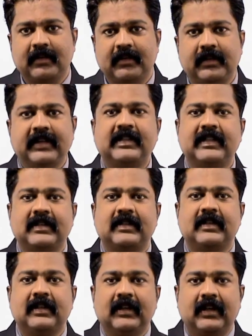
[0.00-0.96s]
This
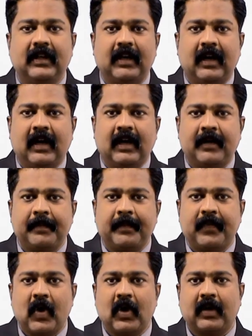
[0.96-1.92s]
is
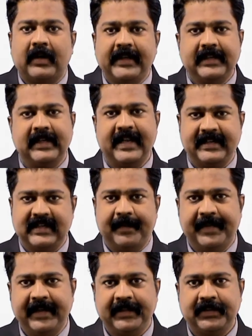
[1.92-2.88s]
for written
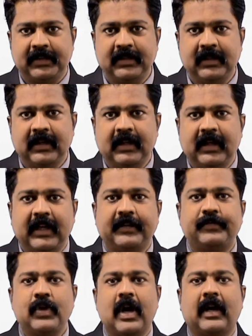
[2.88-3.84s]
examination.
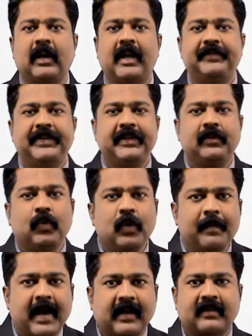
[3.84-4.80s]
If you are having
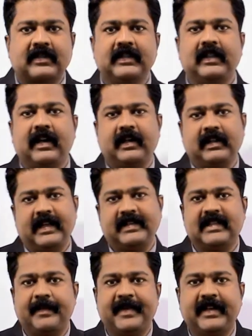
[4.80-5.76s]
good marks in written
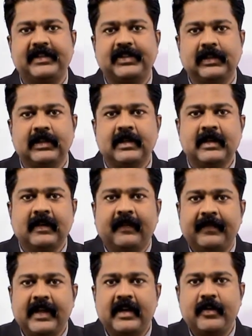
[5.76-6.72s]
examination,
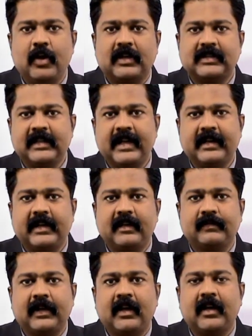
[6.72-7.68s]
then you are
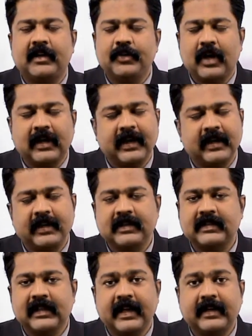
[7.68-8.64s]
selected. You are getting
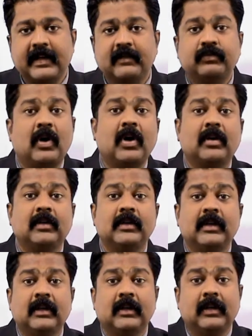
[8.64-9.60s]
selected for
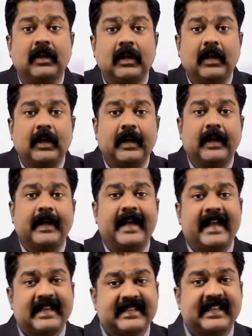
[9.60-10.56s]

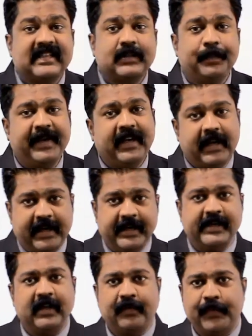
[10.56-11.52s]
SSB
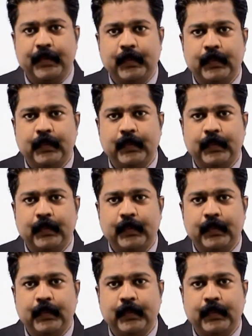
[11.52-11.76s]
interview.